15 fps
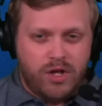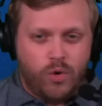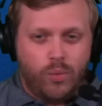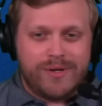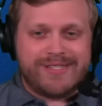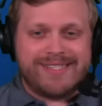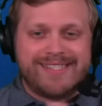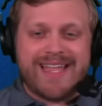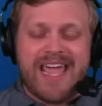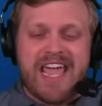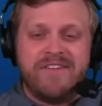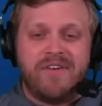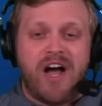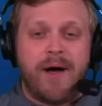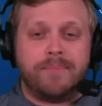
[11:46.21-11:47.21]
would
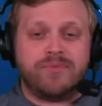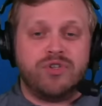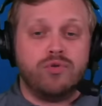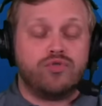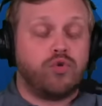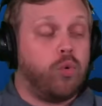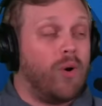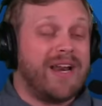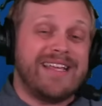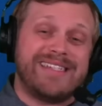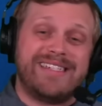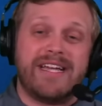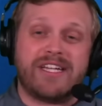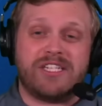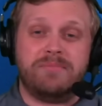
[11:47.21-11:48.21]
save up to
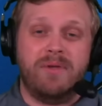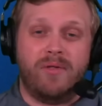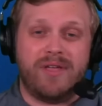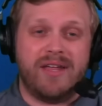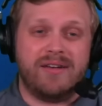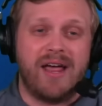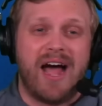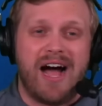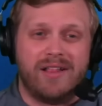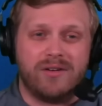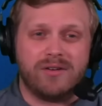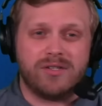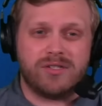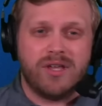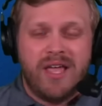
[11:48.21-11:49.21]
twenty-six million
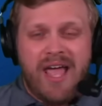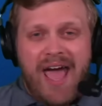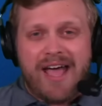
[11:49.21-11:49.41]
dollars.